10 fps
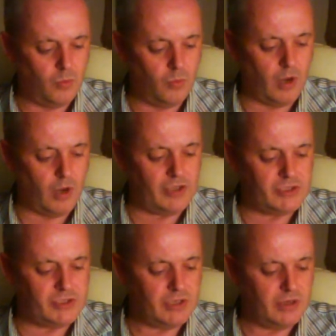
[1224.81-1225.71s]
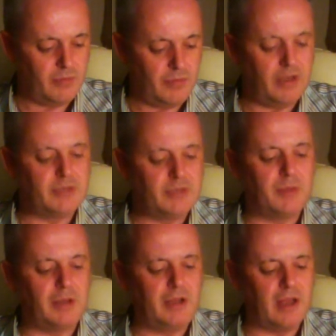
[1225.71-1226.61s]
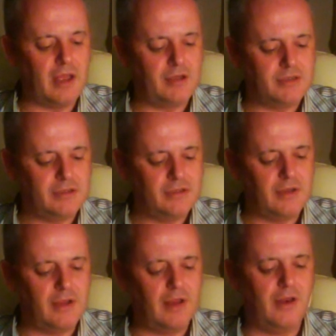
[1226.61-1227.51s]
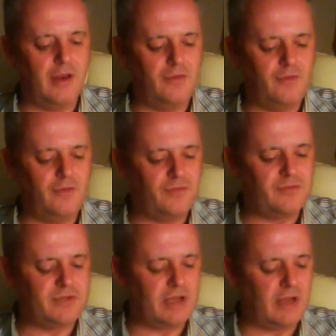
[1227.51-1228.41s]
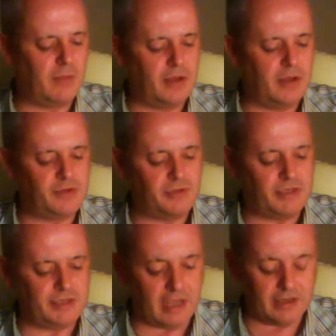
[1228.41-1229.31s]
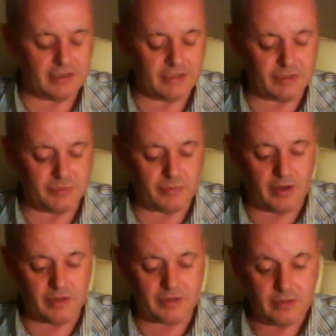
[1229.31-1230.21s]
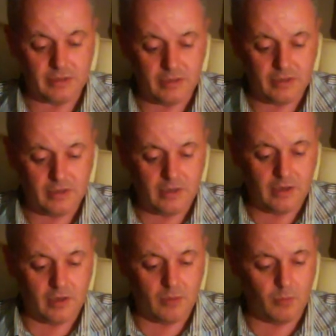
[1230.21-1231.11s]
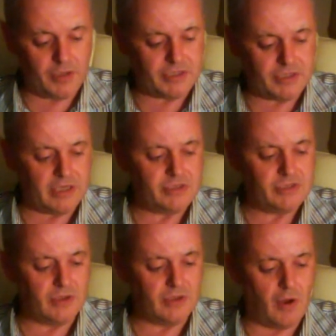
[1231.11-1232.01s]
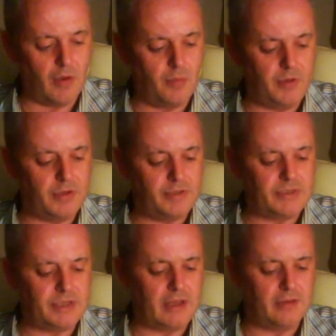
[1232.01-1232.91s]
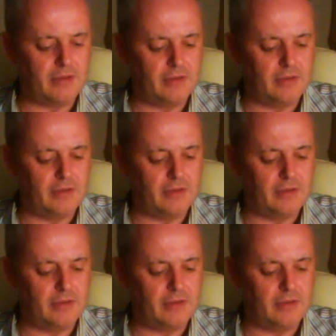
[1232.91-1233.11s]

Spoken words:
waste be his bacon head, a loaf of Sing Pantry's Kennedy's bread, and waste hitched to the hop in his tail,